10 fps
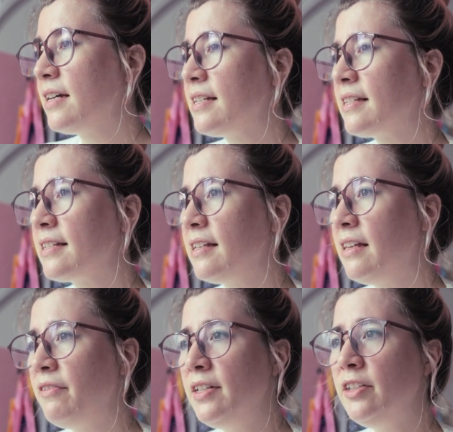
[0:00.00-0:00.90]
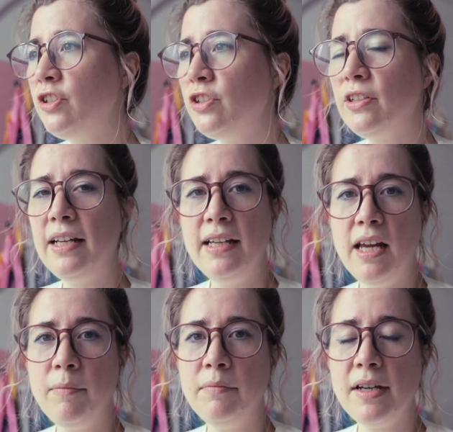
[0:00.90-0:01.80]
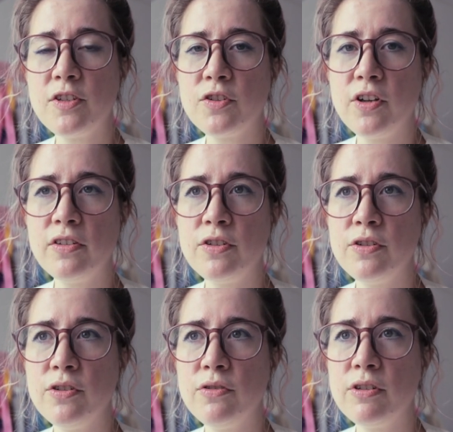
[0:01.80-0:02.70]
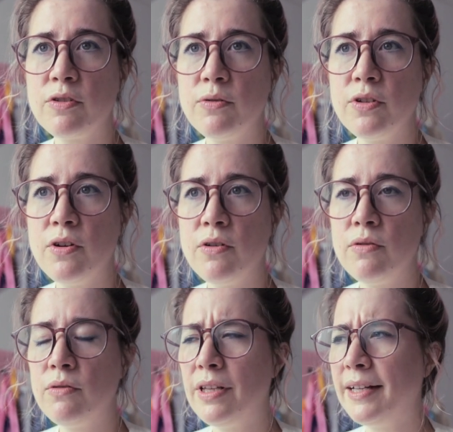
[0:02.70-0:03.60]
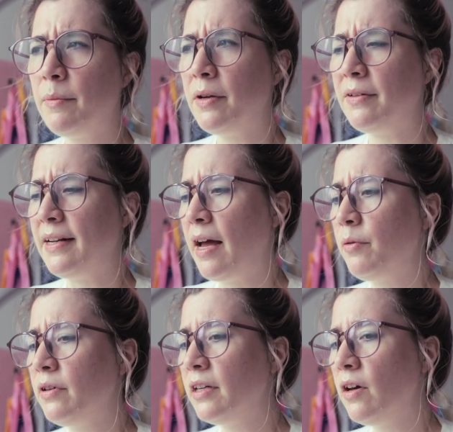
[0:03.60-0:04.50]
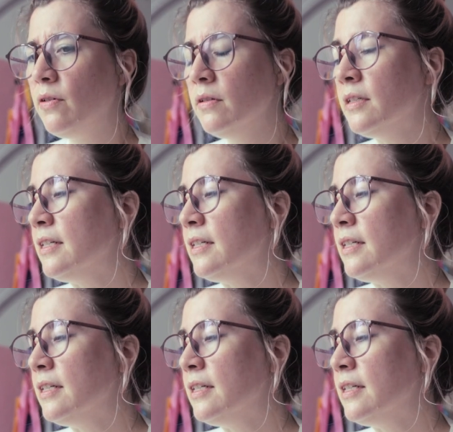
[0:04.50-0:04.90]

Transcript: it's 11-ish a.m. I just got to the studio like about an hour ago,